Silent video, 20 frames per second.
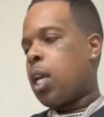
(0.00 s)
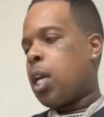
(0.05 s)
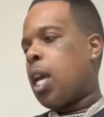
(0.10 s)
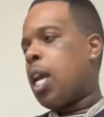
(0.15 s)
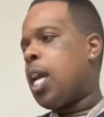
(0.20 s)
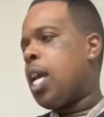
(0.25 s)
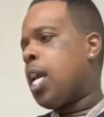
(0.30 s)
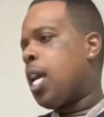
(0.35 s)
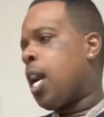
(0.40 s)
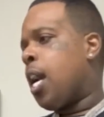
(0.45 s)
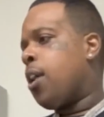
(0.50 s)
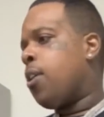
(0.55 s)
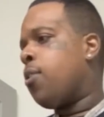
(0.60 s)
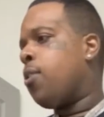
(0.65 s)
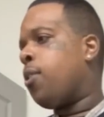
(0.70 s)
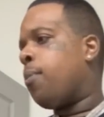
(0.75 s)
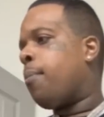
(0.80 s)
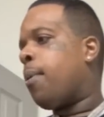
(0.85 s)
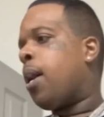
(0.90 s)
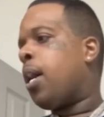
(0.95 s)
Kane got
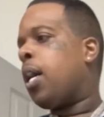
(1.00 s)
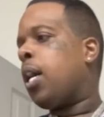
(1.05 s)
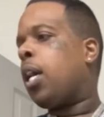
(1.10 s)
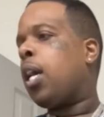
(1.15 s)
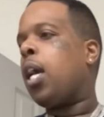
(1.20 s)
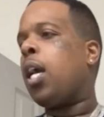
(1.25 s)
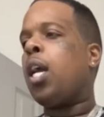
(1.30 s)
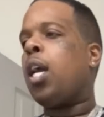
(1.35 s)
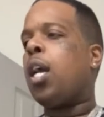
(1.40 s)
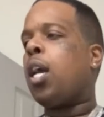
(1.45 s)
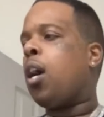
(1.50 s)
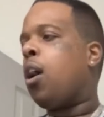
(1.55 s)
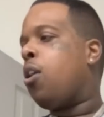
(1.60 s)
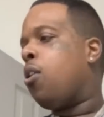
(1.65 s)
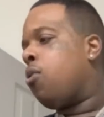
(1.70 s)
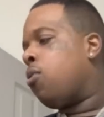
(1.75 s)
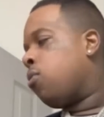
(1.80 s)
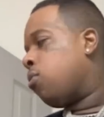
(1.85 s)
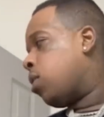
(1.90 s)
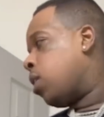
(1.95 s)
here, man, Kane
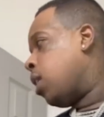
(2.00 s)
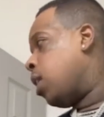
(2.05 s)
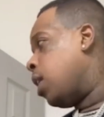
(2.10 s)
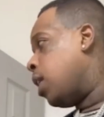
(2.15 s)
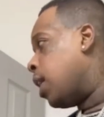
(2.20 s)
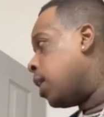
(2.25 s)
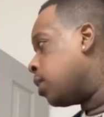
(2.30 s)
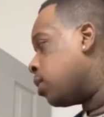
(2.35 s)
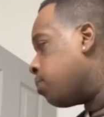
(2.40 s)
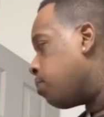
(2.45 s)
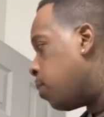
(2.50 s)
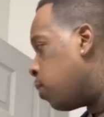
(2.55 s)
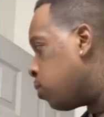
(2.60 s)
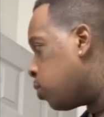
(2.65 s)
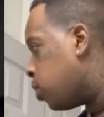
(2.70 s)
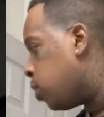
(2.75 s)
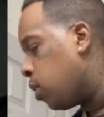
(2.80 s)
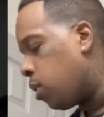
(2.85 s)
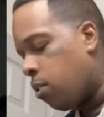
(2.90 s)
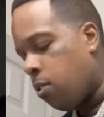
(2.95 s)
gone. Kane got some
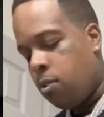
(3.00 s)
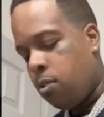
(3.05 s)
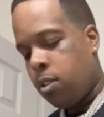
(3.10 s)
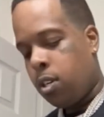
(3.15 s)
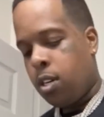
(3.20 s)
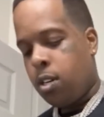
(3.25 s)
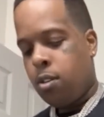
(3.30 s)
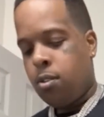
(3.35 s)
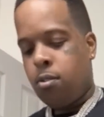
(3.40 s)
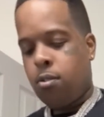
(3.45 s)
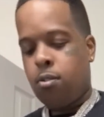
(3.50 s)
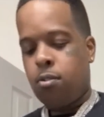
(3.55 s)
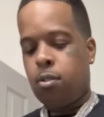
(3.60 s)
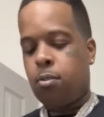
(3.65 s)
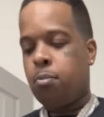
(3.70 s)
motion going on.